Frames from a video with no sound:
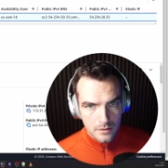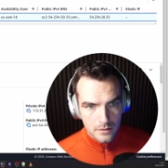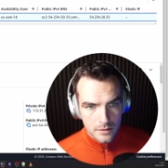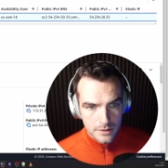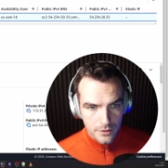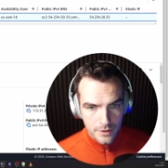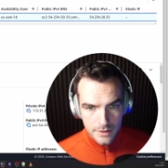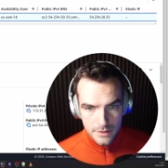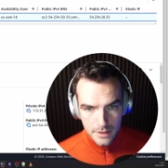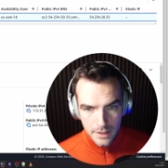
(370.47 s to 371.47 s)
So this
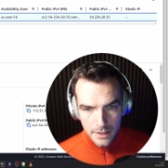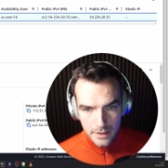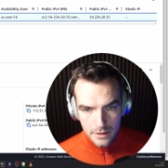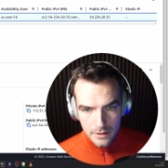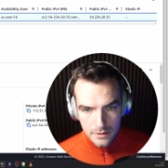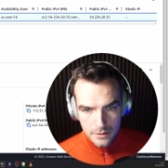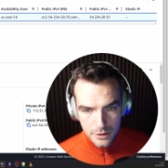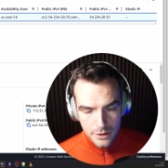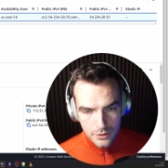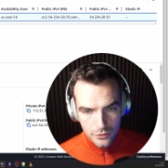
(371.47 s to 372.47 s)
is a
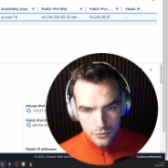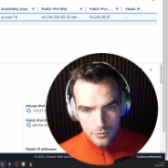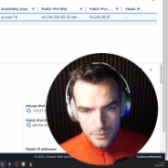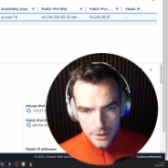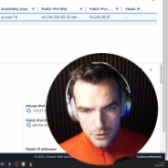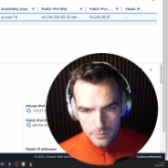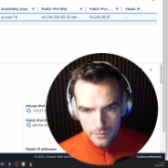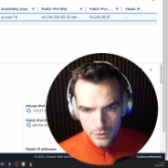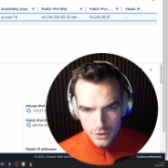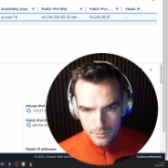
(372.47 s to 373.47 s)
T2 medium,
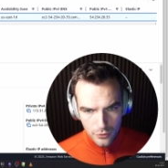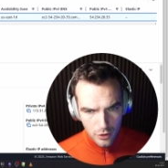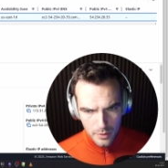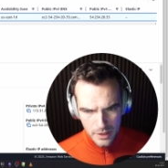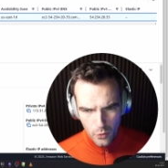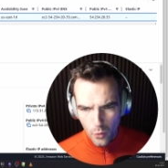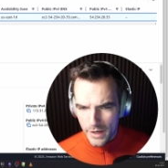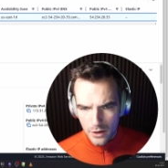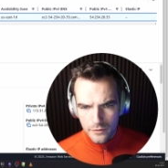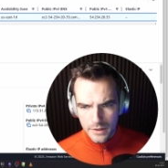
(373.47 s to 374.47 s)
which is probably way
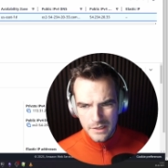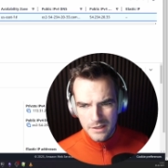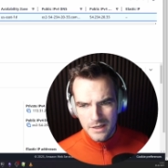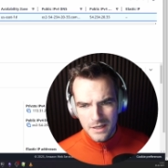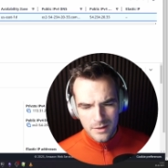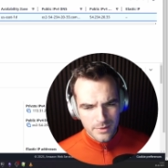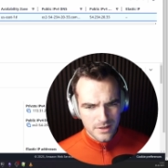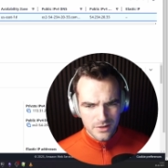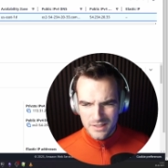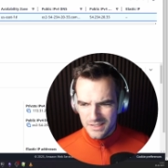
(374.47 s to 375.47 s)
overkill, but it
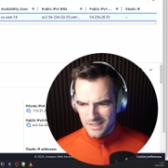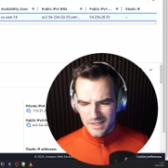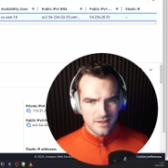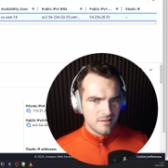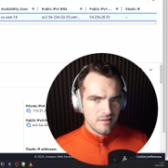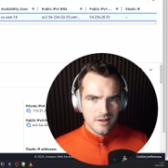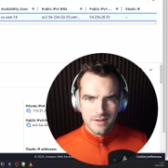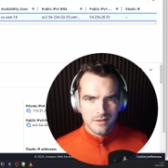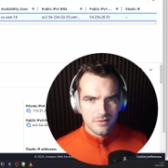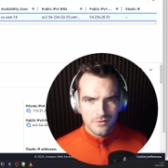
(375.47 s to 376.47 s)
costs like, I
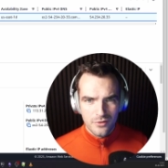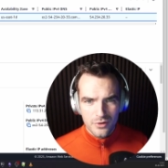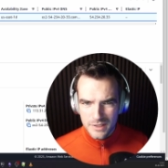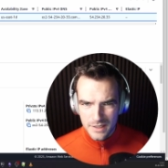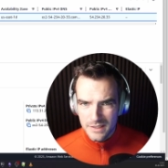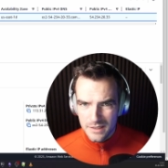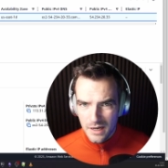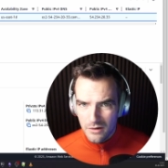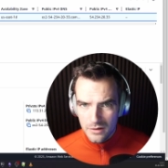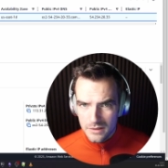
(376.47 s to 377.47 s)
don't know, four cents an
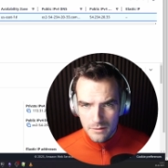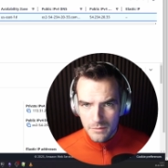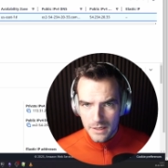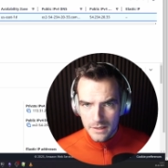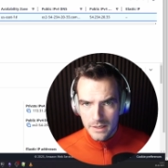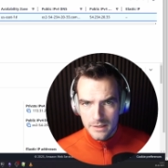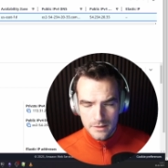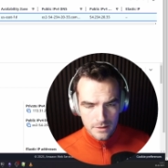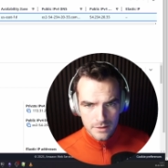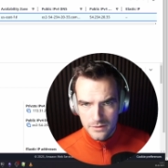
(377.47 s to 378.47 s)
hour, something like that.
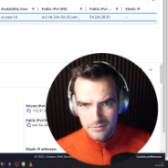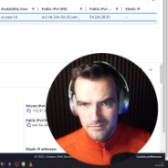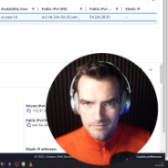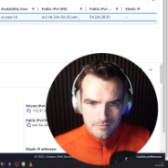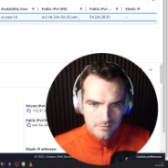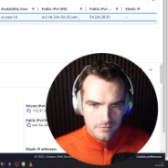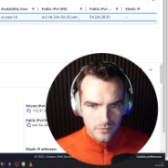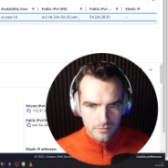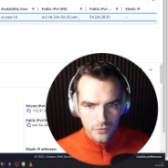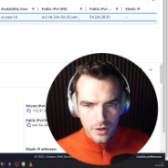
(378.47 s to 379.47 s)
So
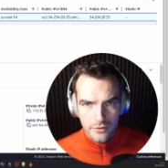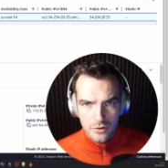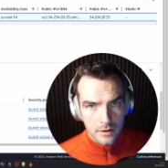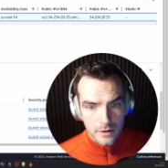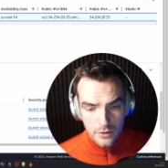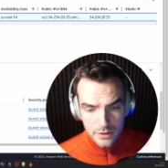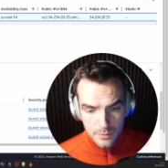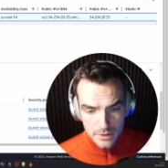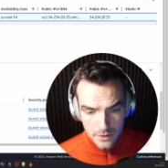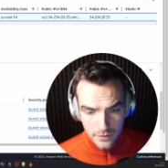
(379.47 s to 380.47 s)
whatever. The only
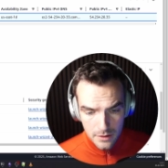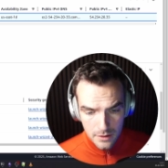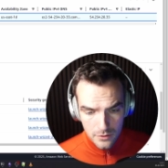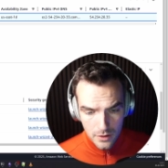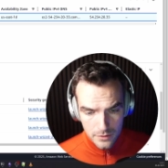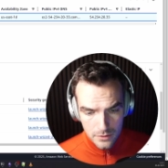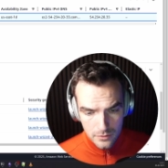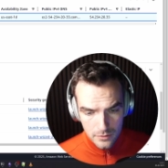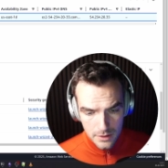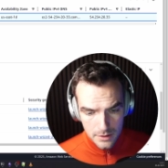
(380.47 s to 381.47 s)
specific thing you have to
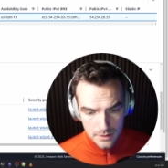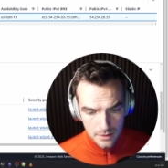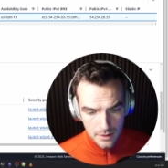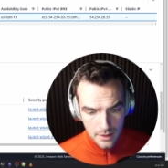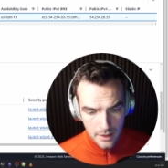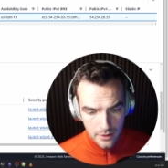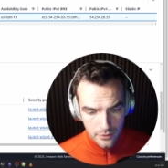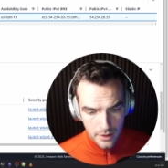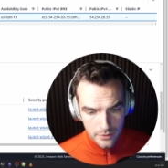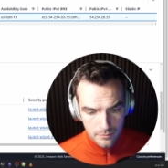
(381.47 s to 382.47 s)
do is allow
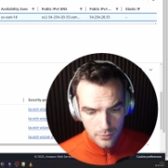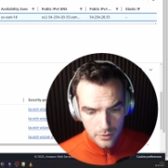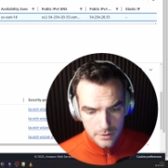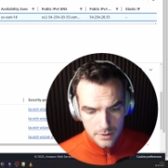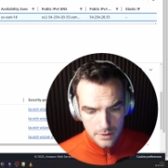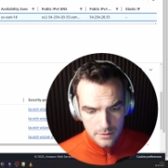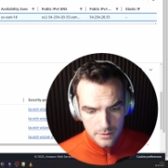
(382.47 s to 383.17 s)
those ports here